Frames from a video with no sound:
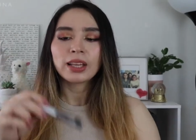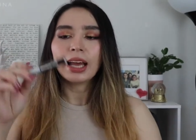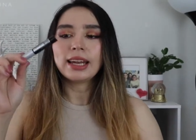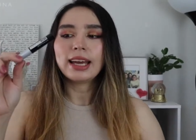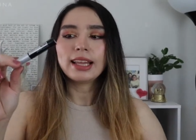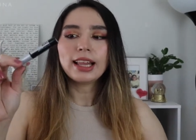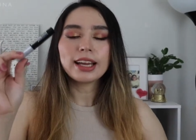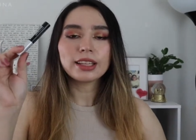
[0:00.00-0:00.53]
and
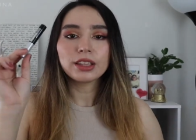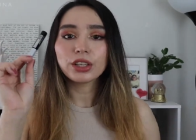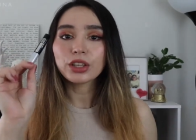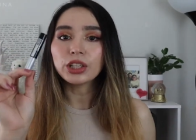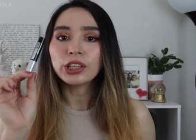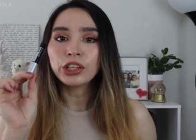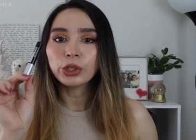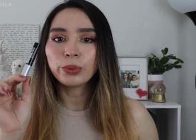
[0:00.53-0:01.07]
I like the
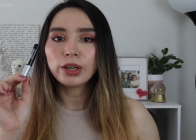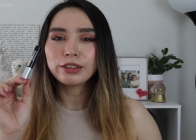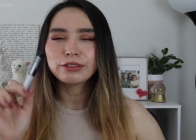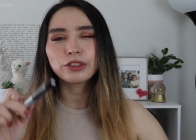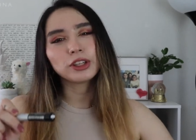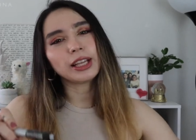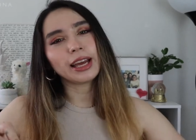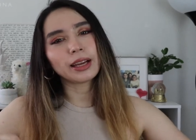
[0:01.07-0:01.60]
clear one
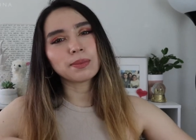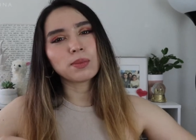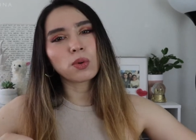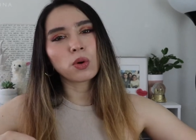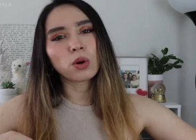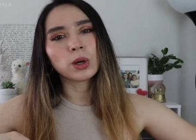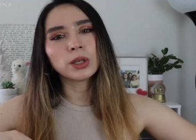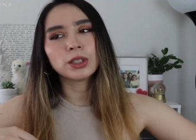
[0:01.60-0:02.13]
for like
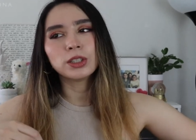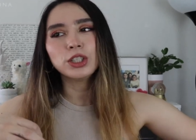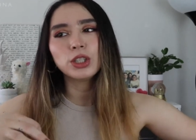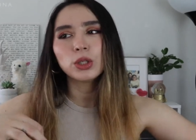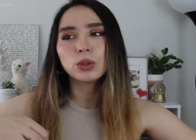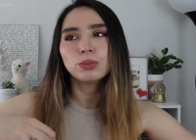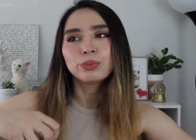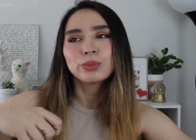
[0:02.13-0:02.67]
more, you
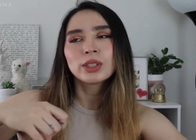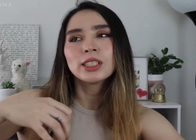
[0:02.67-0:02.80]
know,